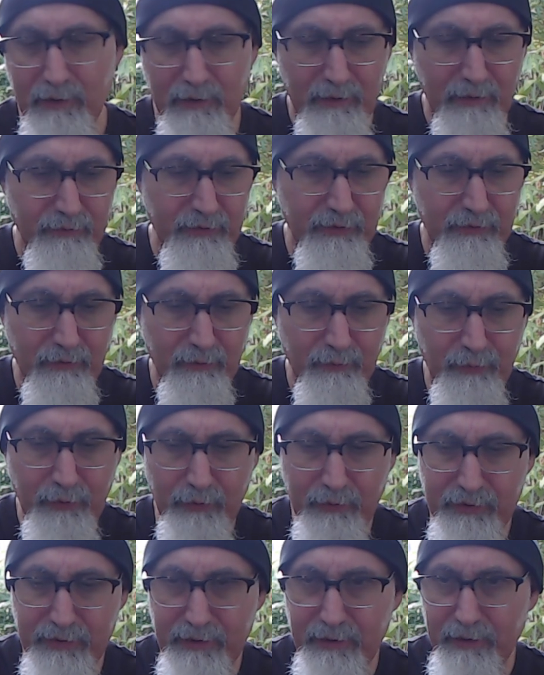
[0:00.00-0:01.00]
I'm just gonna
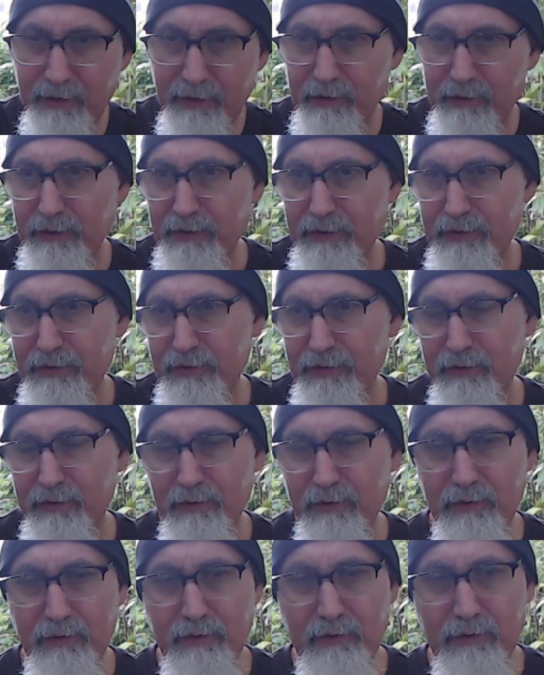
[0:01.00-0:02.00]
post it on these.
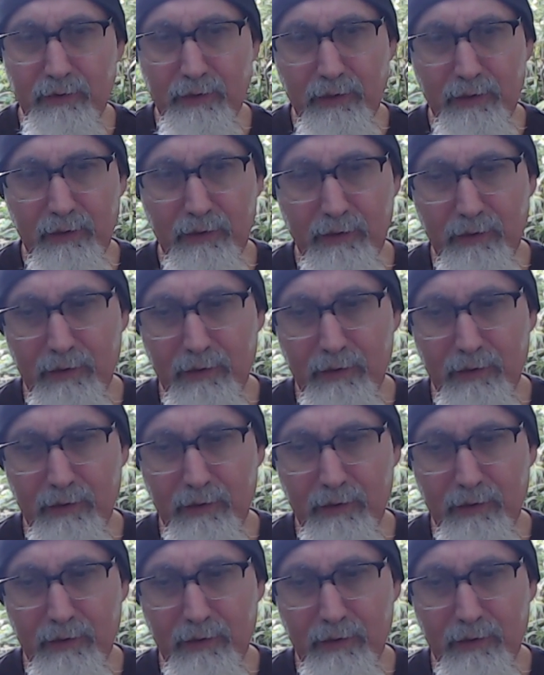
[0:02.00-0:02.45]
Okay,